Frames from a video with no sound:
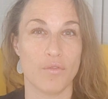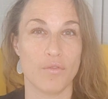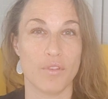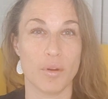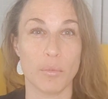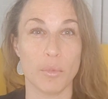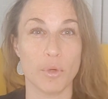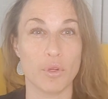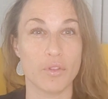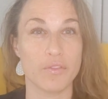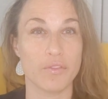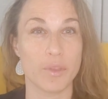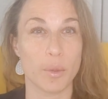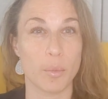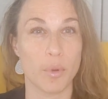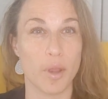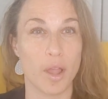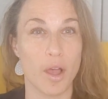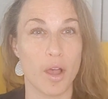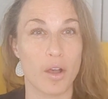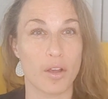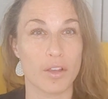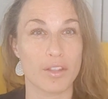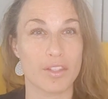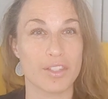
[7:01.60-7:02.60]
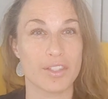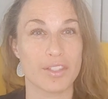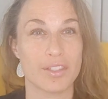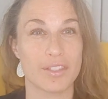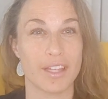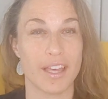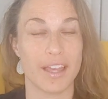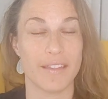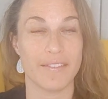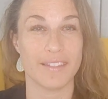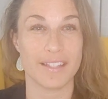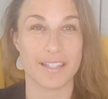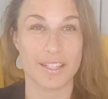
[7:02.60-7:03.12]
remove the blocks.
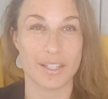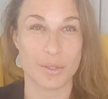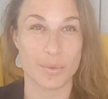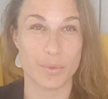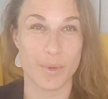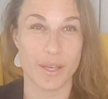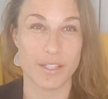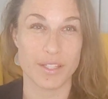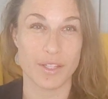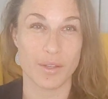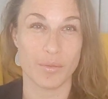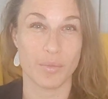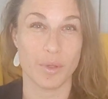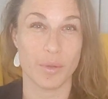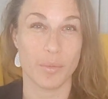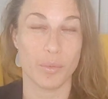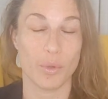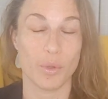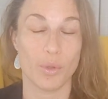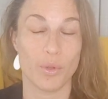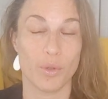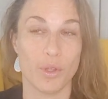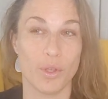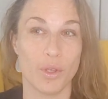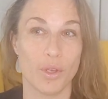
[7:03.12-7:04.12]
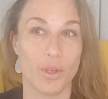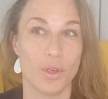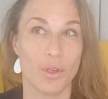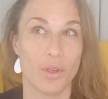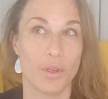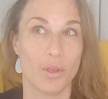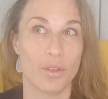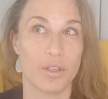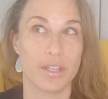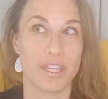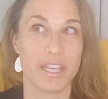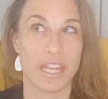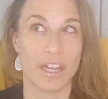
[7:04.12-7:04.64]
And this is why some people
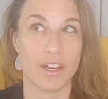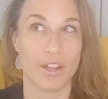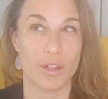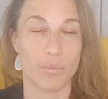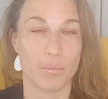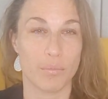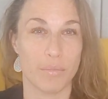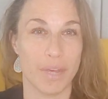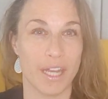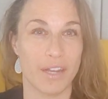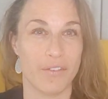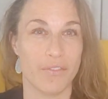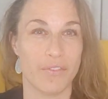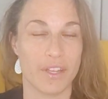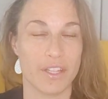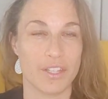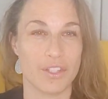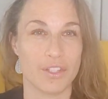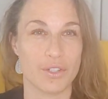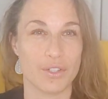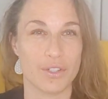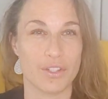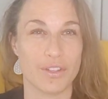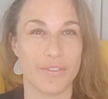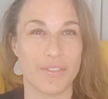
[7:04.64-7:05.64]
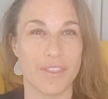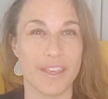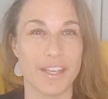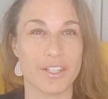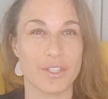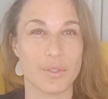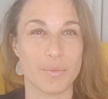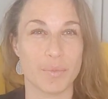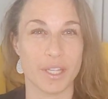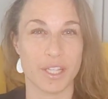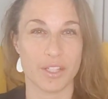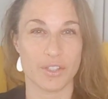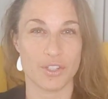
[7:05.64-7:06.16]
cannot manifest certain
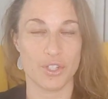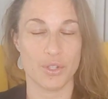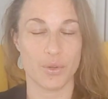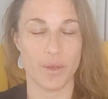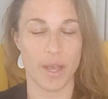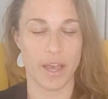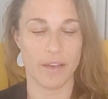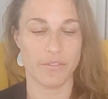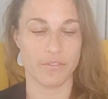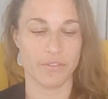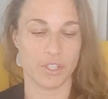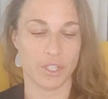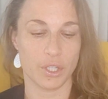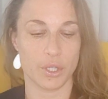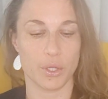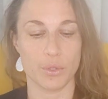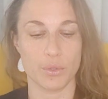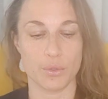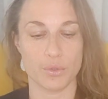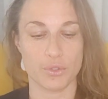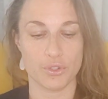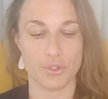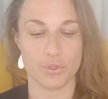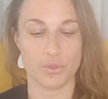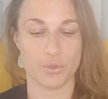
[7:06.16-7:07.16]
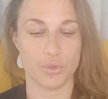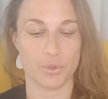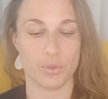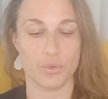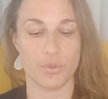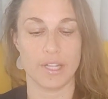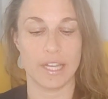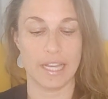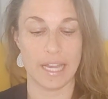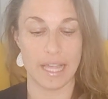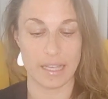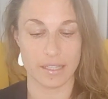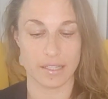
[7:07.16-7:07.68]
things because you have to go through
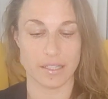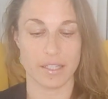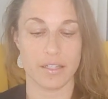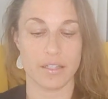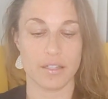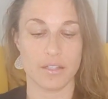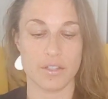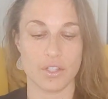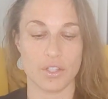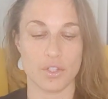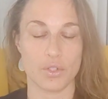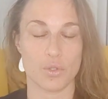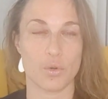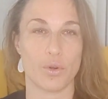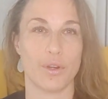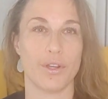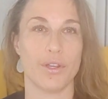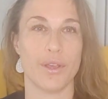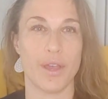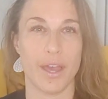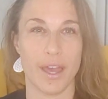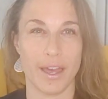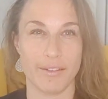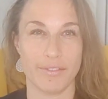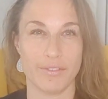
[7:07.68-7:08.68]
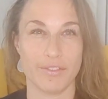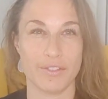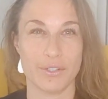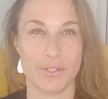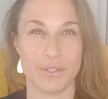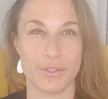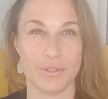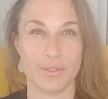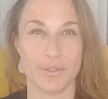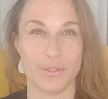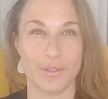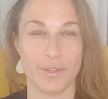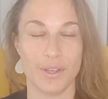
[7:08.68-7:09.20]
the lessons or you have
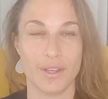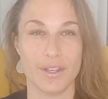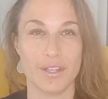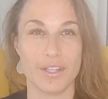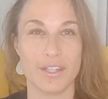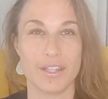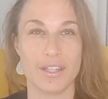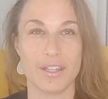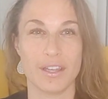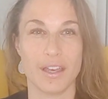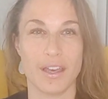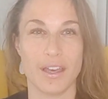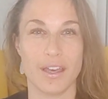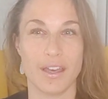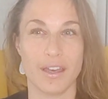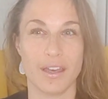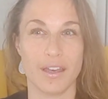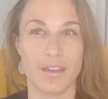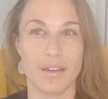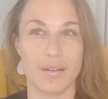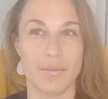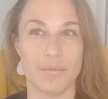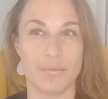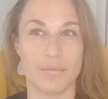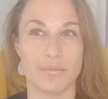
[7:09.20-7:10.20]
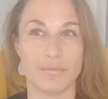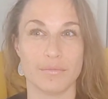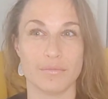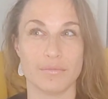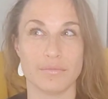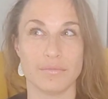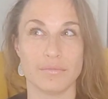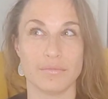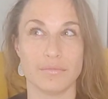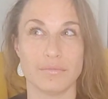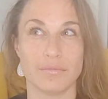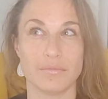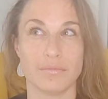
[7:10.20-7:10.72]
to
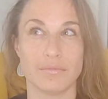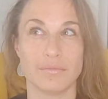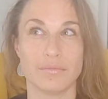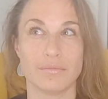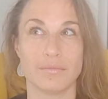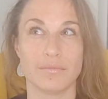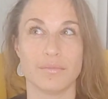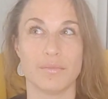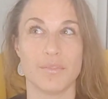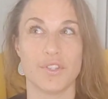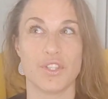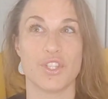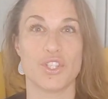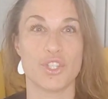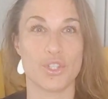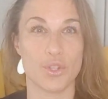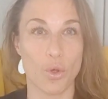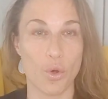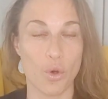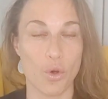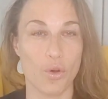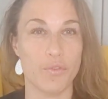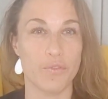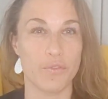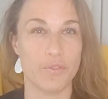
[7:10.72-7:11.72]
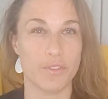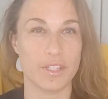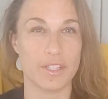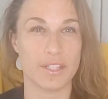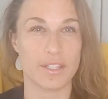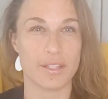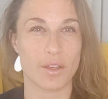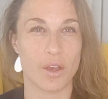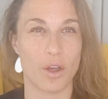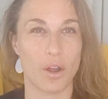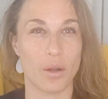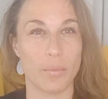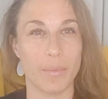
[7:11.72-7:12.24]
um, dissolve
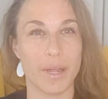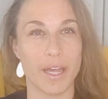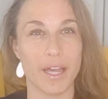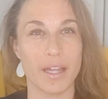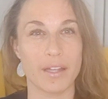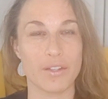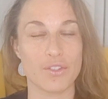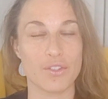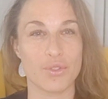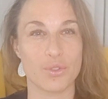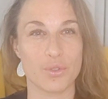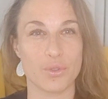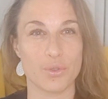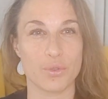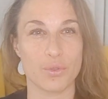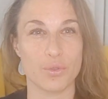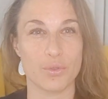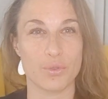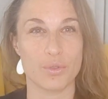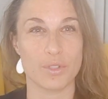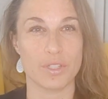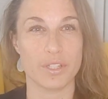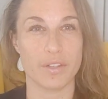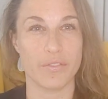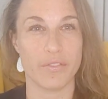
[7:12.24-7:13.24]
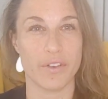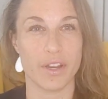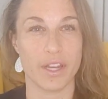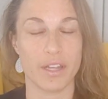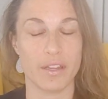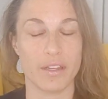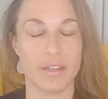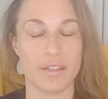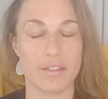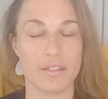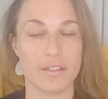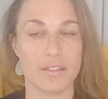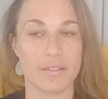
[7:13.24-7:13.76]
this karma through
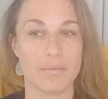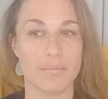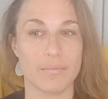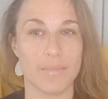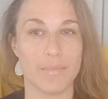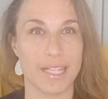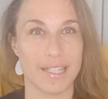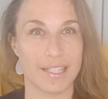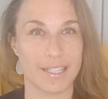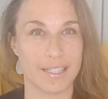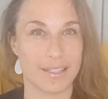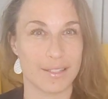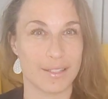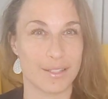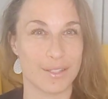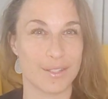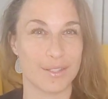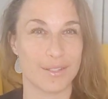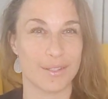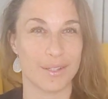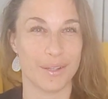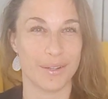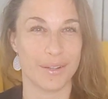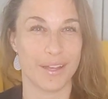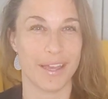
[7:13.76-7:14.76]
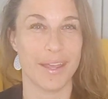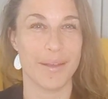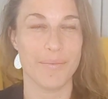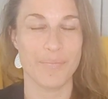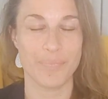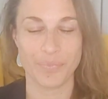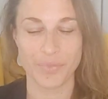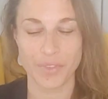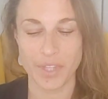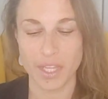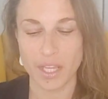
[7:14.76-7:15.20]
different methods. Okay.